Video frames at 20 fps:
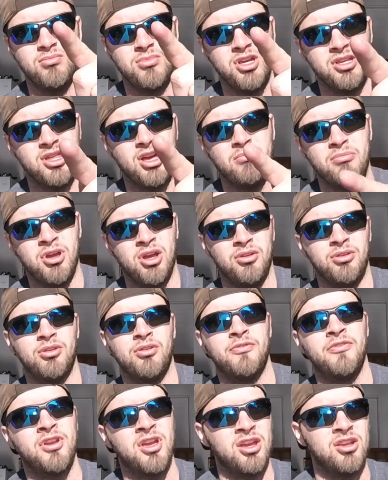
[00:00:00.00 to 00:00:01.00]
hit that bell
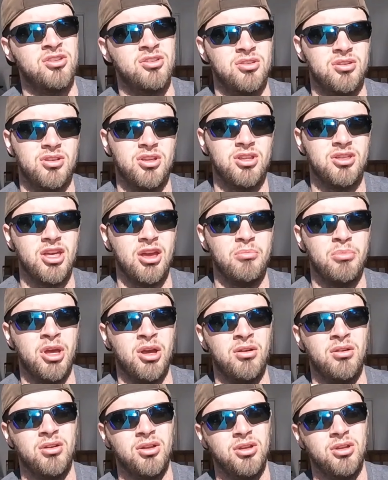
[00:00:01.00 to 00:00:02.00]
notification. Hit that
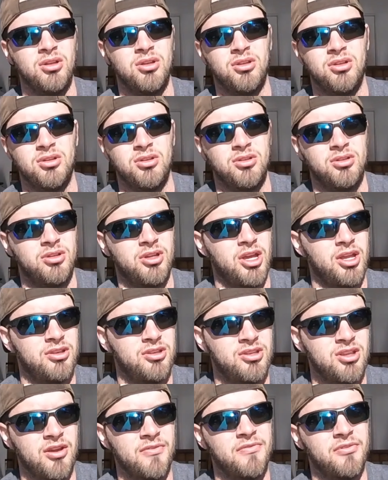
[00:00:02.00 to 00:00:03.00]
bell.
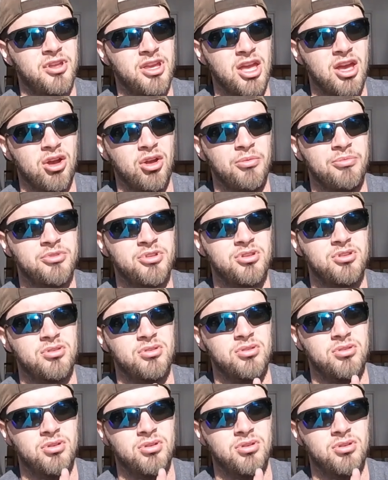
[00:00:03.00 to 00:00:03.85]
That definitely helps